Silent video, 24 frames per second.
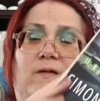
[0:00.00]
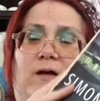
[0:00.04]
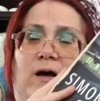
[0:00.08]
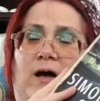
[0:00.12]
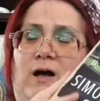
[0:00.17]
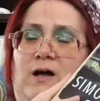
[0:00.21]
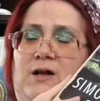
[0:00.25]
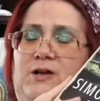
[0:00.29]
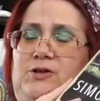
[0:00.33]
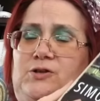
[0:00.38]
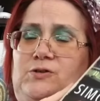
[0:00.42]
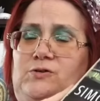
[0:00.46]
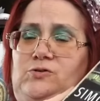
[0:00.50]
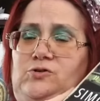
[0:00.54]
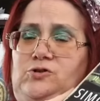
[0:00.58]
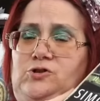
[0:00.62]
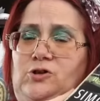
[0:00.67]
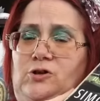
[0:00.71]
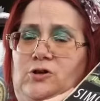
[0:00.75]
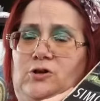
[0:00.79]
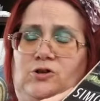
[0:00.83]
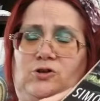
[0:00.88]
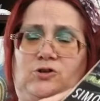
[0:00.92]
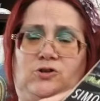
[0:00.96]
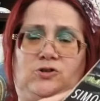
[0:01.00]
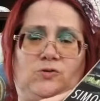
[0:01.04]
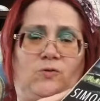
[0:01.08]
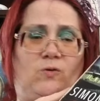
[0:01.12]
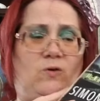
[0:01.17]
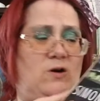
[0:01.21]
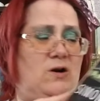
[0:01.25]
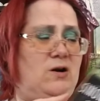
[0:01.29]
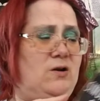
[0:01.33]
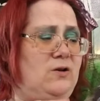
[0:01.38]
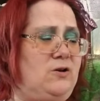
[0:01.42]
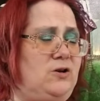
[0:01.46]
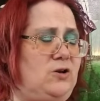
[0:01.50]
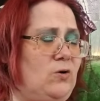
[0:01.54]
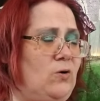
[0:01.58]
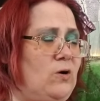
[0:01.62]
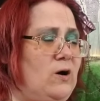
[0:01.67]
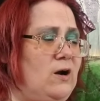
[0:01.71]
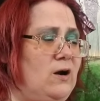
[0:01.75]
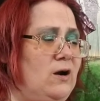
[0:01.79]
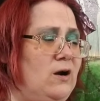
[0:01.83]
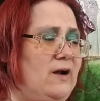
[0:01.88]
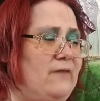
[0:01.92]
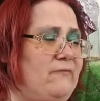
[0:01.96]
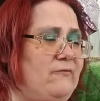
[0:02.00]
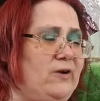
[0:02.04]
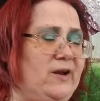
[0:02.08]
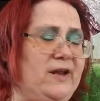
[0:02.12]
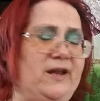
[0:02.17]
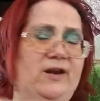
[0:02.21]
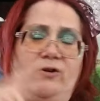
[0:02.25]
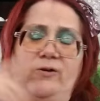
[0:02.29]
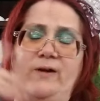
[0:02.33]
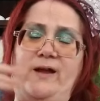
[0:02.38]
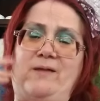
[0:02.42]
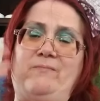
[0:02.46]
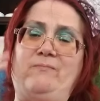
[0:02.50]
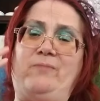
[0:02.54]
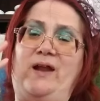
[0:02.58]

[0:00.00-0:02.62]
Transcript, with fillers: uh, door, door, I forget her name.